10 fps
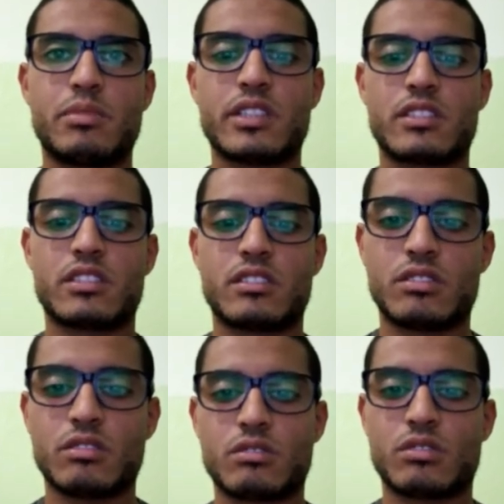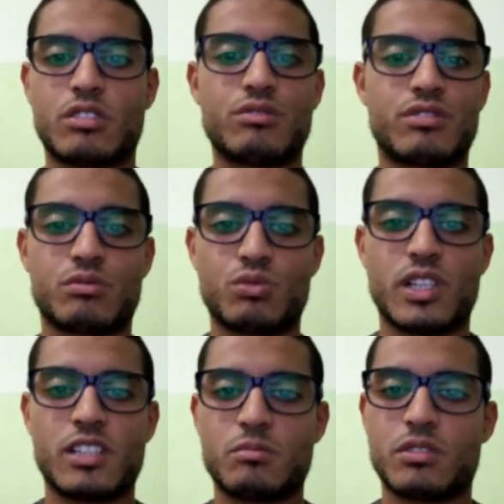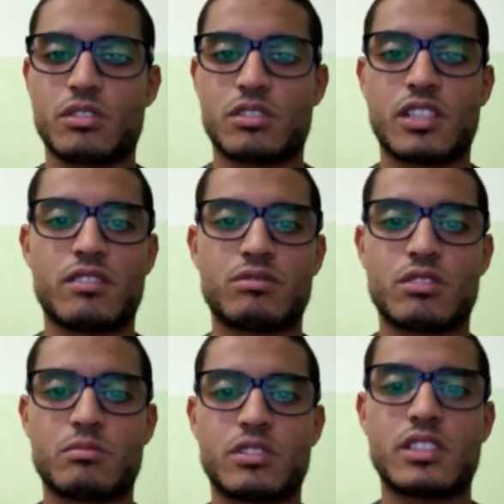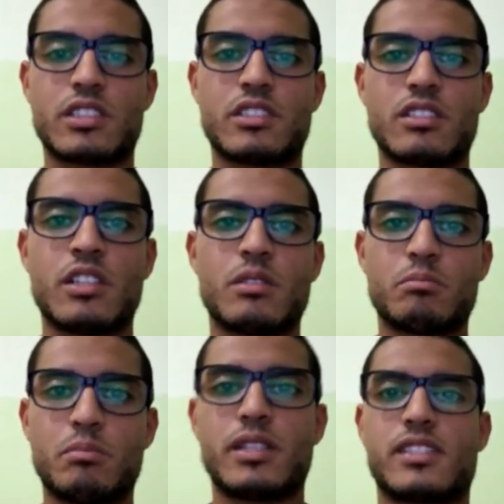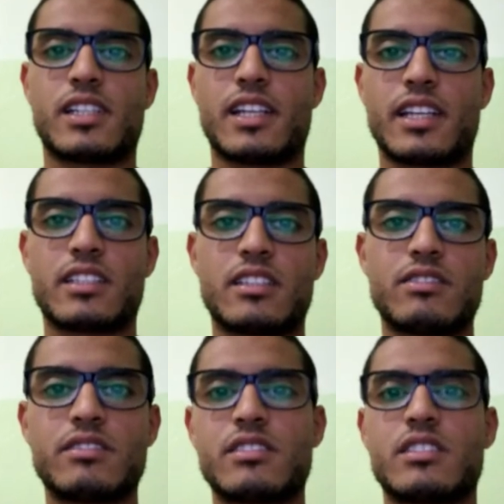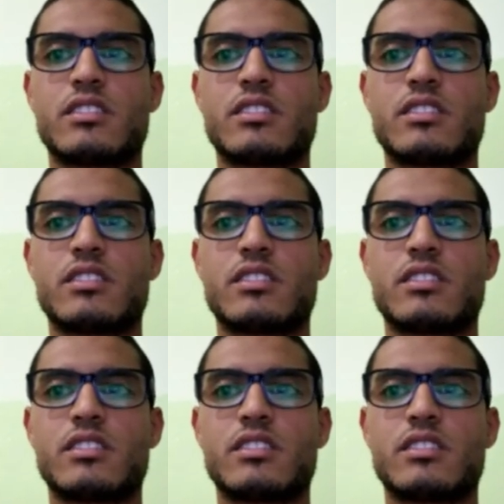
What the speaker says: but don't overwhelm yourself with material. Be selective.